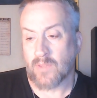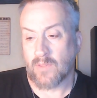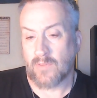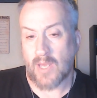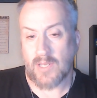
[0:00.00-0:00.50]

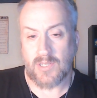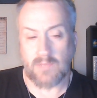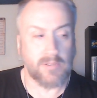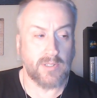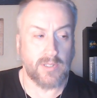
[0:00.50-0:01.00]
that is
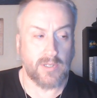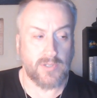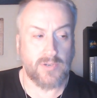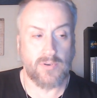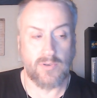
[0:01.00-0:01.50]
completely
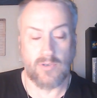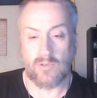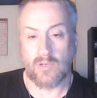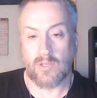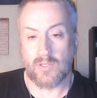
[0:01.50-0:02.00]

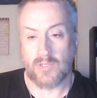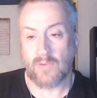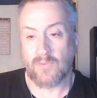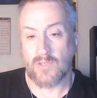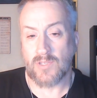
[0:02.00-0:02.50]
untrue. The
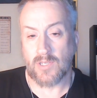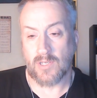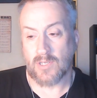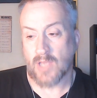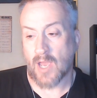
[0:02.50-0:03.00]
difference
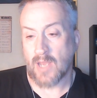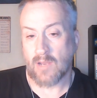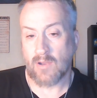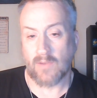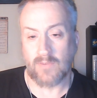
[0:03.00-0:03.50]
is I
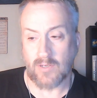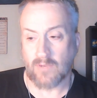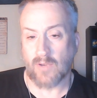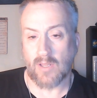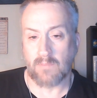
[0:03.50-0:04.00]
now have to
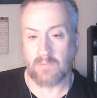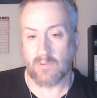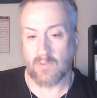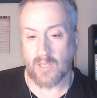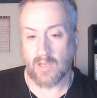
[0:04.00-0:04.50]
develop
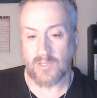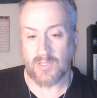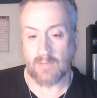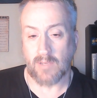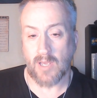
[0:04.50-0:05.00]
it without
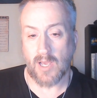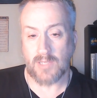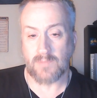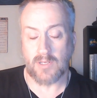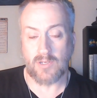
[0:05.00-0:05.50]
some
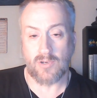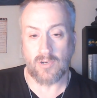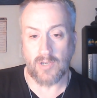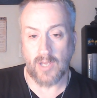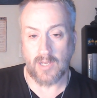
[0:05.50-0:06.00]
cosmic
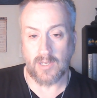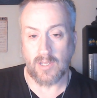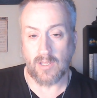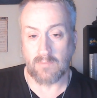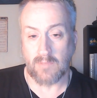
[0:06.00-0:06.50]
sugar daddy
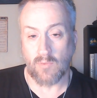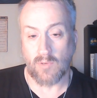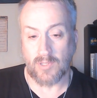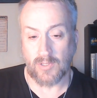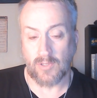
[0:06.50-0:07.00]
telling me
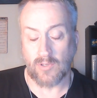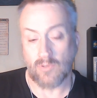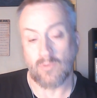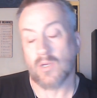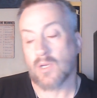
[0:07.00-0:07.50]
what to
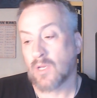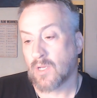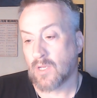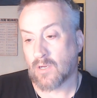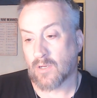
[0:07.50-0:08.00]
do.
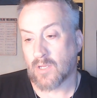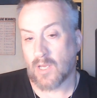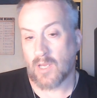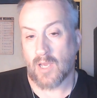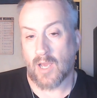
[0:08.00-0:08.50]

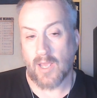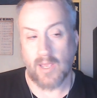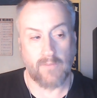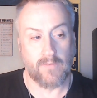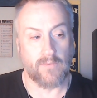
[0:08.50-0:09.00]
Okay, I
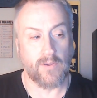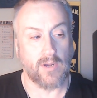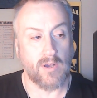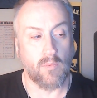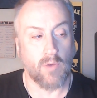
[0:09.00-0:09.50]
have to
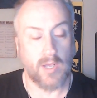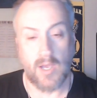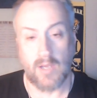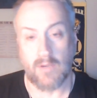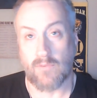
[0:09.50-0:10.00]
figure out what
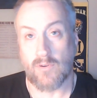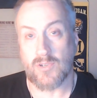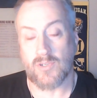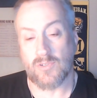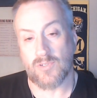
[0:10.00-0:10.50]
kind of
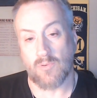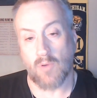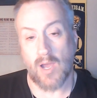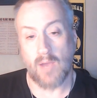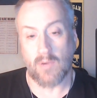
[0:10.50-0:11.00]
virtues do
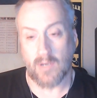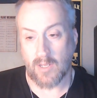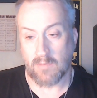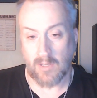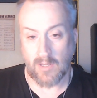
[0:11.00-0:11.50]
I want to
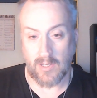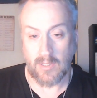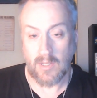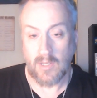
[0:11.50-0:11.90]
emulate